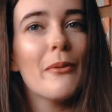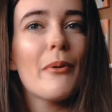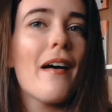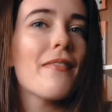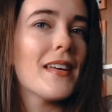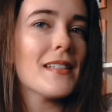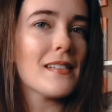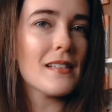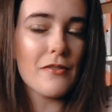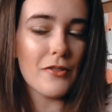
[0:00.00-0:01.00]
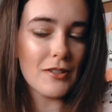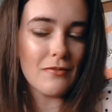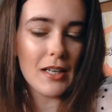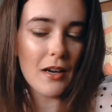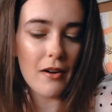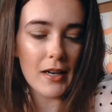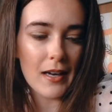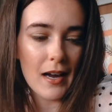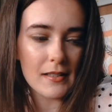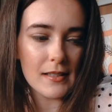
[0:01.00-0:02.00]
well, this is the first video, I
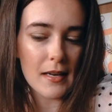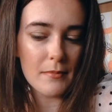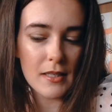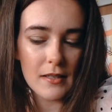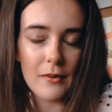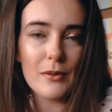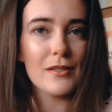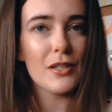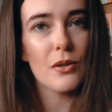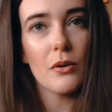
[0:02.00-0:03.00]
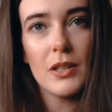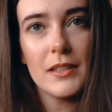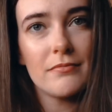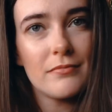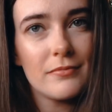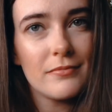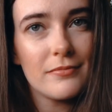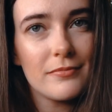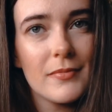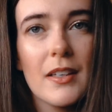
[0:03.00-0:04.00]
guess. I mean, it was short,
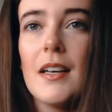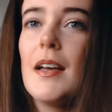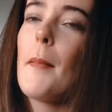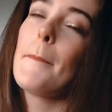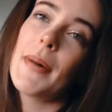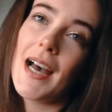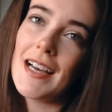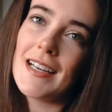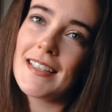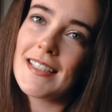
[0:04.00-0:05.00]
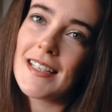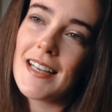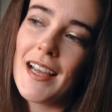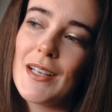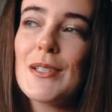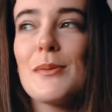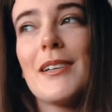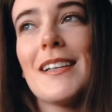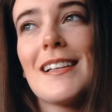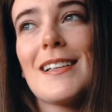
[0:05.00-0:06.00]
but I just
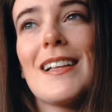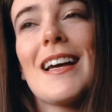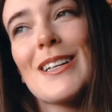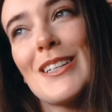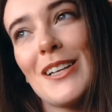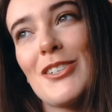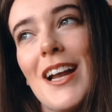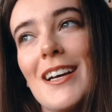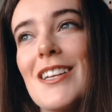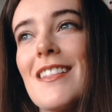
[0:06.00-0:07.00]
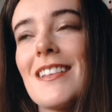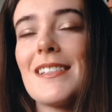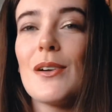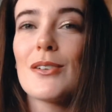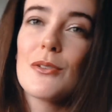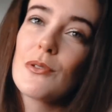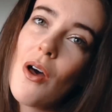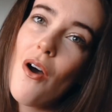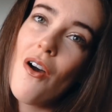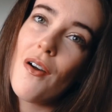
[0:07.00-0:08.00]
wanted a little introduction that's not too
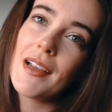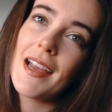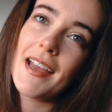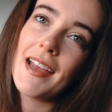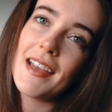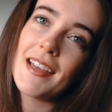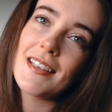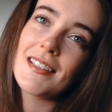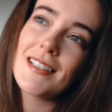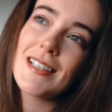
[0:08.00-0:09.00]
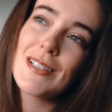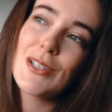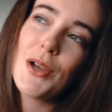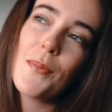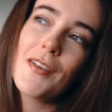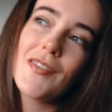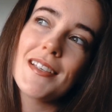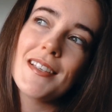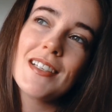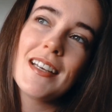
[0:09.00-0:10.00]
long, and to show my
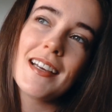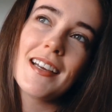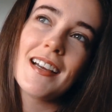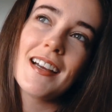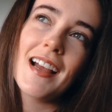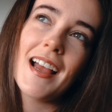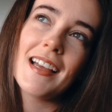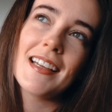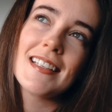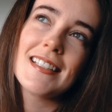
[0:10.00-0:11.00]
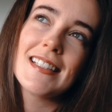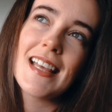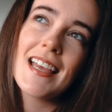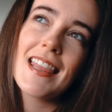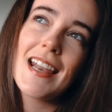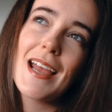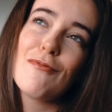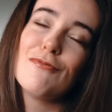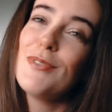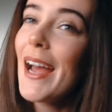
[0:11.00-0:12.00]
face on here and say that
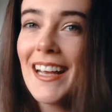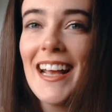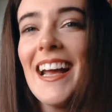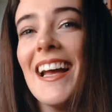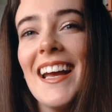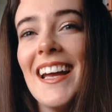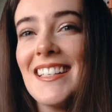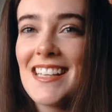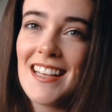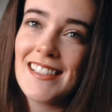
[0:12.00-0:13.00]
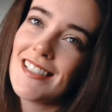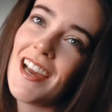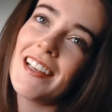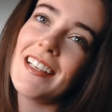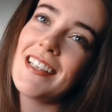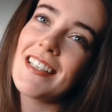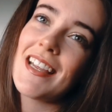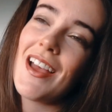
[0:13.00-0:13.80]
I'm ready to get started